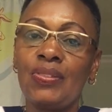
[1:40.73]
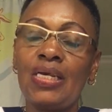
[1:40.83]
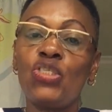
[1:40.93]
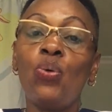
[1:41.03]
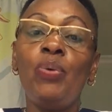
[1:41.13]

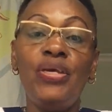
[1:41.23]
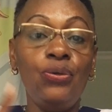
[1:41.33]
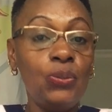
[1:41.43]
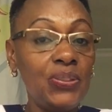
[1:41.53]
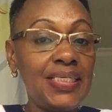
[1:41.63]
So we
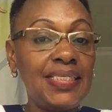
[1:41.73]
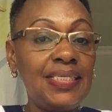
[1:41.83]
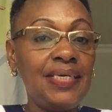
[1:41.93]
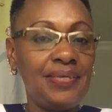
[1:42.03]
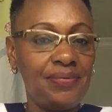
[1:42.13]
use,
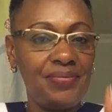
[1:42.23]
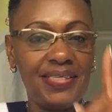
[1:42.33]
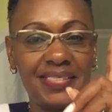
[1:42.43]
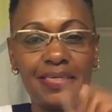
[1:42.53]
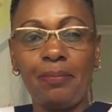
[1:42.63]

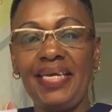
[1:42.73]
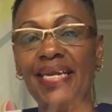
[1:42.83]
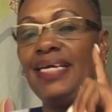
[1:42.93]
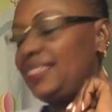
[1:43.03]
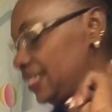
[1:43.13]
just a
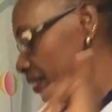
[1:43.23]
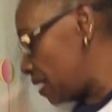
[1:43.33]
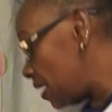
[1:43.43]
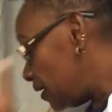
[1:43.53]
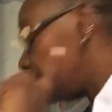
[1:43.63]
minute,
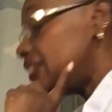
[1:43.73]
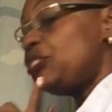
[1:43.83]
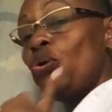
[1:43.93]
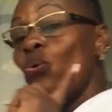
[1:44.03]
so